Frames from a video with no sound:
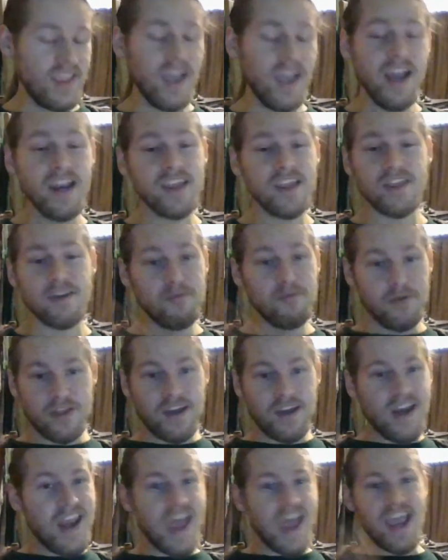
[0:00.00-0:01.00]
Anything with
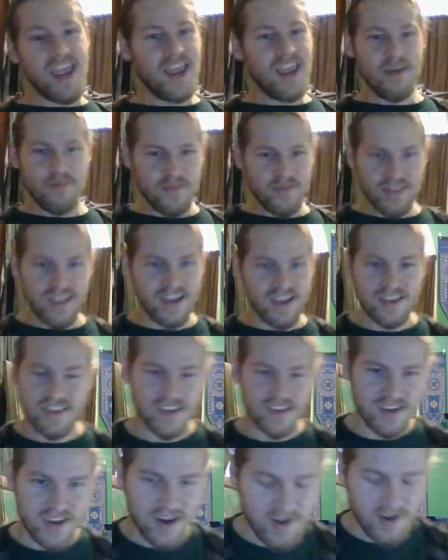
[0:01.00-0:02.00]
a name that
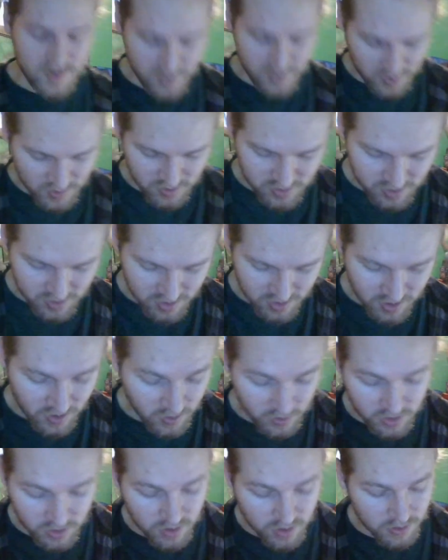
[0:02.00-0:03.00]
the characters
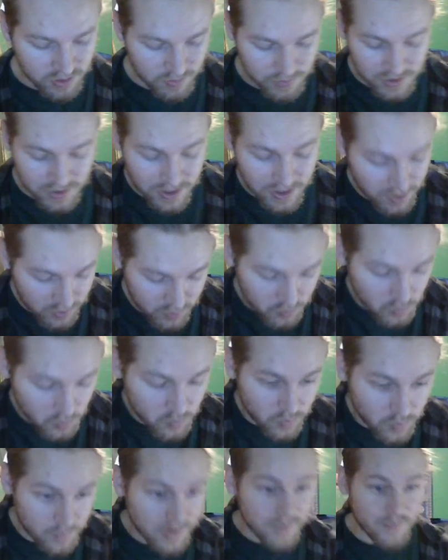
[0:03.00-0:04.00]
or that the players will
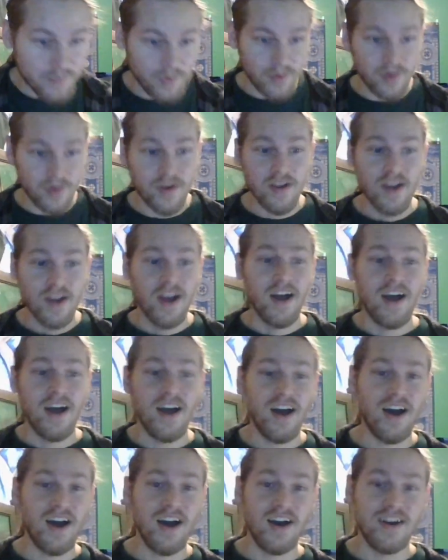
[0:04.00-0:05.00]
remember
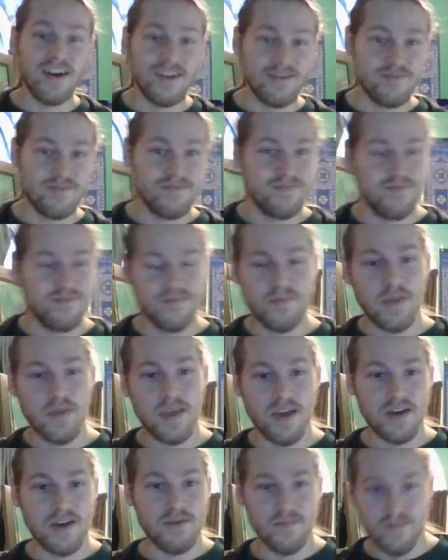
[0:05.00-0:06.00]
uh,
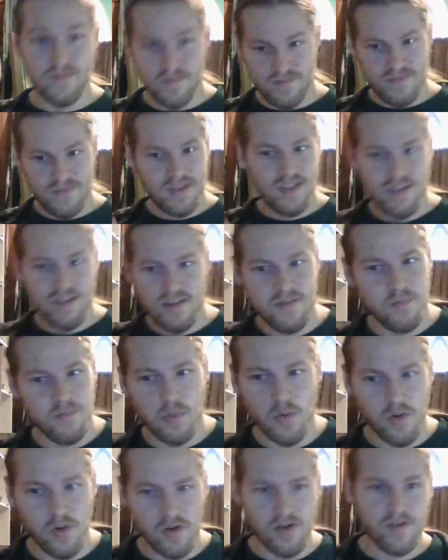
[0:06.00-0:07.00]
becomes
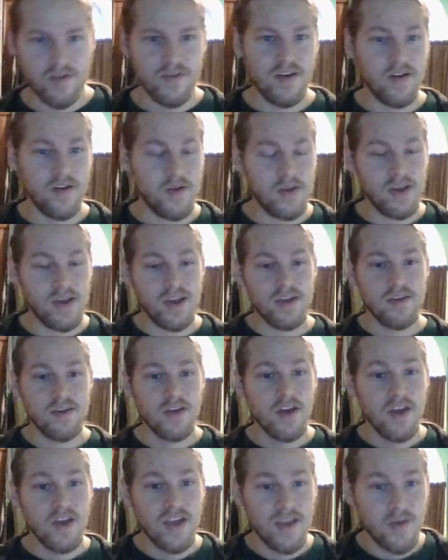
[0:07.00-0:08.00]
important, okay?
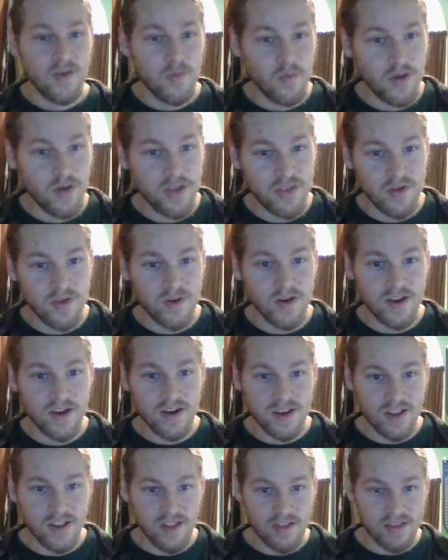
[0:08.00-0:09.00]
Whether
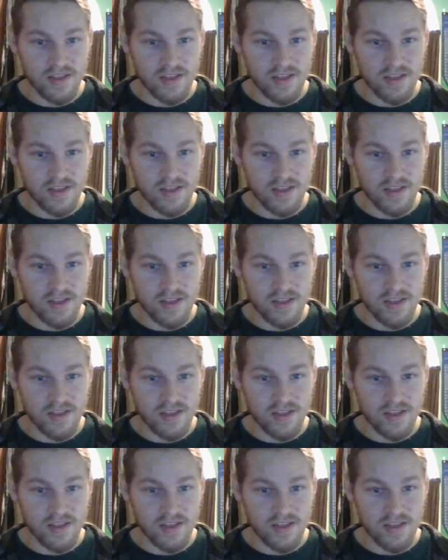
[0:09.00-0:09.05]
it is